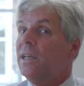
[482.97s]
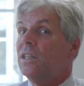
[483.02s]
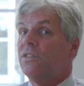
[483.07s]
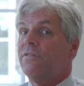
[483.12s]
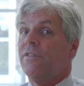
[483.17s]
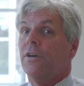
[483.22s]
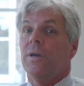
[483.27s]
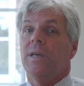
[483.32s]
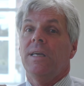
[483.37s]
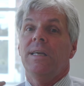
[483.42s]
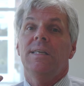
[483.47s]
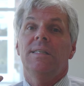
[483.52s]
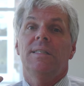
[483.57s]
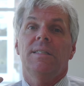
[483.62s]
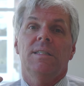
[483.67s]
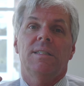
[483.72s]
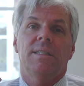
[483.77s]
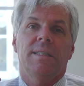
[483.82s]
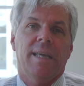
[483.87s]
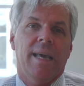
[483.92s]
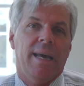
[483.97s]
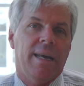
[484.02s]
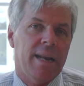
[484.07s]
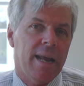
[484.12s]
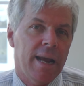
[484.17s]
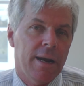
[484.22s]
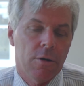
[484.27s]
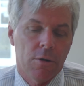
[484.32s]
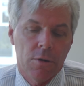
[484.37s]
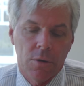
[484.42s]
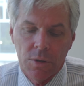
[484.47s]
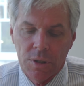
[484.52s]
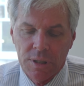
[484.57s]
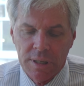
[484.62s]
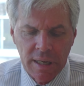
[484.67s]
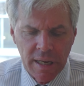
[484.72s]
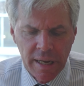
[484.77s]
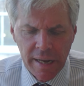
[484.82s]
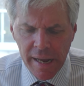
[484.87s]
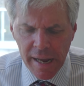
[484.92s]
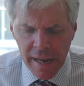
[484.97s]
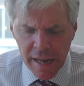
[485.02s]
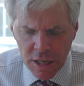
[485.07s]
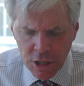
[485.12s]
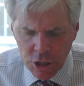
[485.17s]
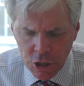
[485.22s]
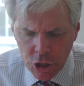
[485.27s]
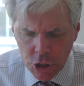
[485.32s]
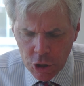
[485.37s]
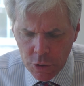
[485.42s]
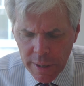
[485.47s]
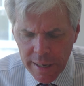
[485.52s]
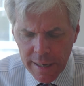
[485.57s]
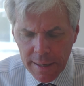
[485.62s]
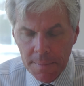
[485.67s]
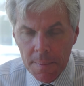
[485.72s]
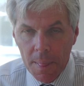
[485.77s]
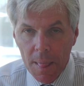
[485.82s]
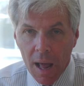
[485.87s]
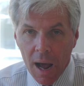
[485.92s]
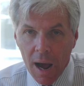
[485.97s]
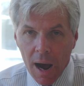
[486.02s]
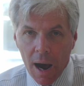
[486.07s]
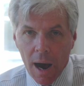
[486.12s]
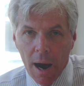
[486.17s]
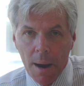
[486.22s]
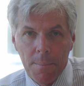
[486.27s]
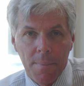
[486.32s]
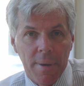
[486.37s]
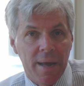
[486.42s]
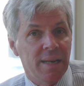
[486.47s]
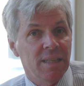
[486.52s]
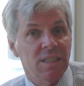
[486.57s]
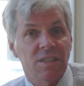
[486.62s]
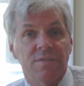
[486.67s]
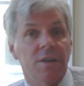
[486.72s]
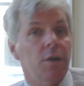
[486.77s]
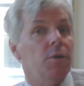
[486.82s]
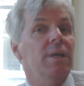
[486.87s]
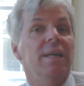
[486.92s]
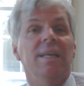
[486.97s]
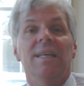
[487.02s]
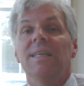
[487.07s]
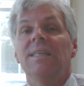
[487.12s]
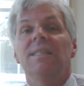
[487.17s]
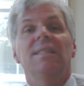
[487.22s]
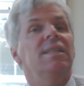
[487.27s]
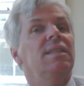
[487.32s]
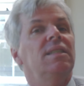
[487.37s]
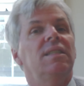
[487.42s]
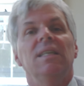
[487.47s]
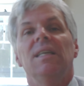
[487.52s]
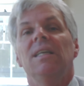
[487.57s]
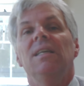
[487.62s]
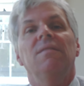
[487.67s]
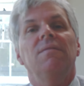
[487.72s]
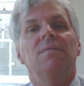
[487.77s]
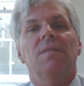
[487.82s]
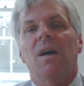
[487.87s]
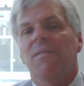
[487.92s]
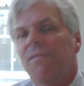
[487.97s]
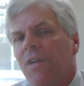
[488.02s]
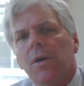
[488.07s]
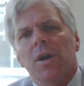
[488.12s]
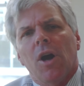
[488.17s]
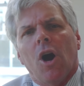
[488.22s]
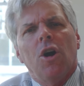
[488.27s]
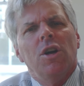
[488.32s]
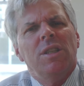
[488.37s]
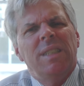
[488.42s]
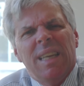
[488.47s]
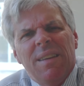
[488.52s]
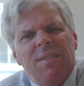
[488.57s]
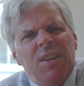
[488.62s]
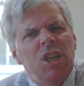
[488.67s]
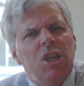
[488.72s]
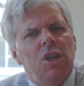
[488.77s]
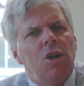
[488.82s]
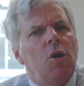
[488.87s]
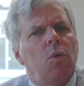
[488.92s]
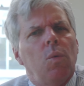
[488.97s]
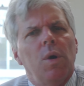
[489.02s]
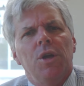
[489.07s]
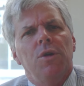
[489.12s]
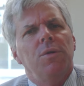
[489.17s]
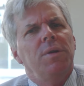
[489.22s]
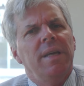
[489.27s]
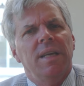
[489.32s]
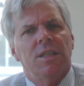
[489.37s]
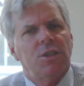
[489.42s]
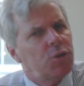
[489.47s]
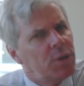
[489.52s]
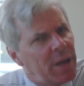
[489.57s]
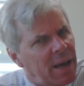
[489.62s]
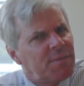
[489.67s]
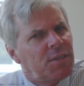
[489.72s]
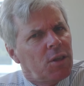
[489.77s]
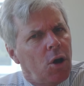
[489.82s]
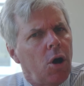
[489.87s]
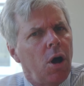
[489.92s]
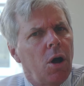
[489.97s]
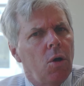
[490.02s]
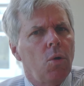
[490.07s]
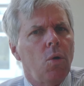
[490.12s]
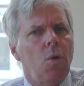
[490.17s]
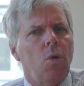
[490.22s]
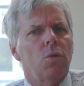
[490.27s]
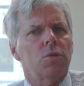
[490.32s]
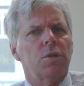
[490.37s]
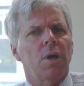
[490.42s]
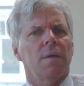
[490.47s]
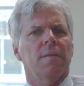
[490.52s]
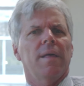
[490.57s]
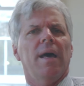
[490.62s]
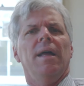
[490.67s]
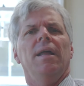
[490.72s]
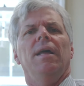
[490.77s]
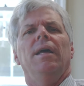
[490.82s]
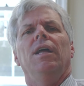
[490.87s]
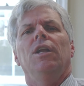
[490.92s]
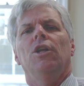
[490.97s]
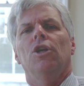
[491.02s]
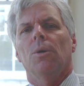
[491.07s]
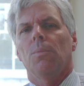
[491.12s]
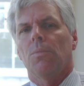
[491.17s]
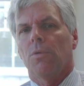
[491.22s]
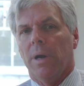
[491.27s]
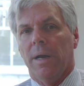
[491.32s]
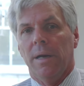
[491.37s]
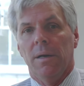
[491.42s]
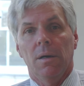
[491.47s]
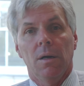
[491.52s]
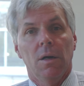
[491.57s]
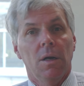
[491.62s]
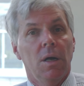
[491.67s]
It's very easy to get errors into it, and it's very hard to even know what you did. So you have to hold all that in your brain.